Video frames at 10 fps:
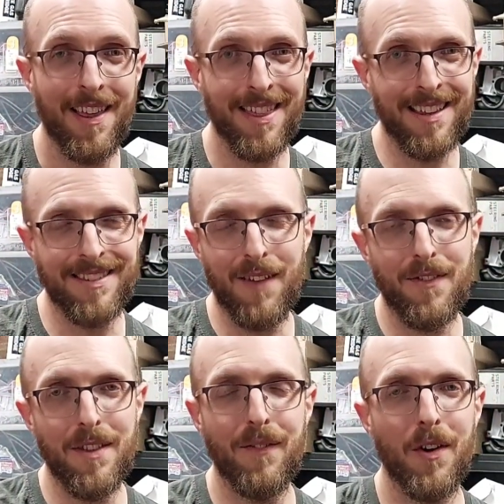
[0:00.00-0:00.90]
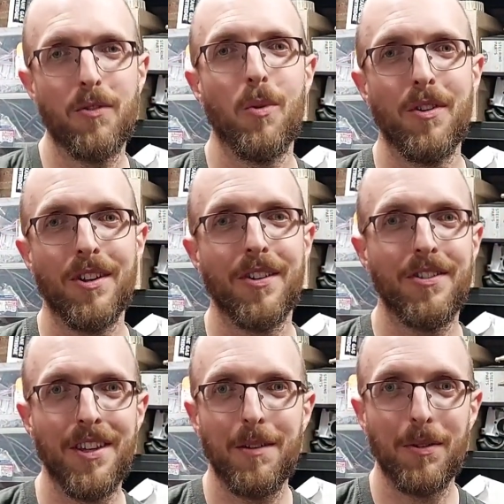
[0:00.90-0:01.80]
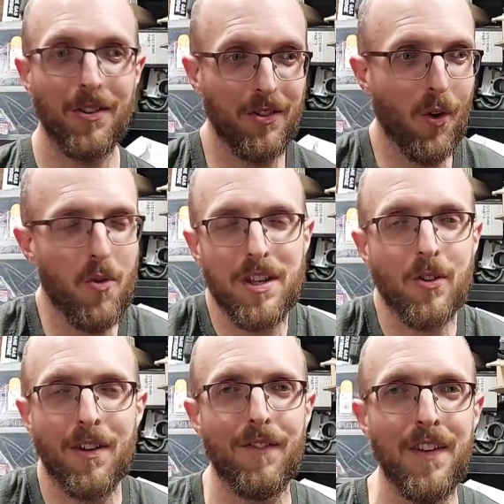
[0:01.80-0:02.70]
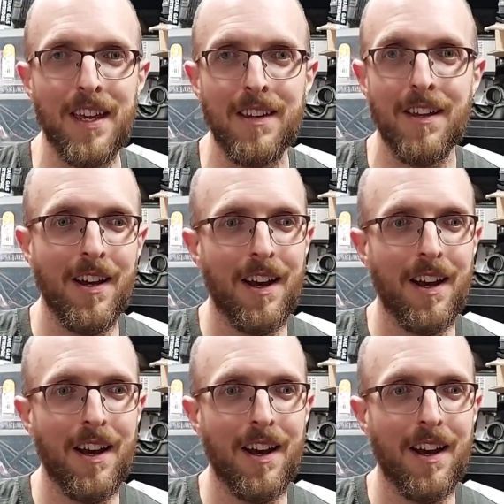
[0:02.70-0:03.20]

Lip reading: that's definitely the first one to consider, because you've already got it fitted,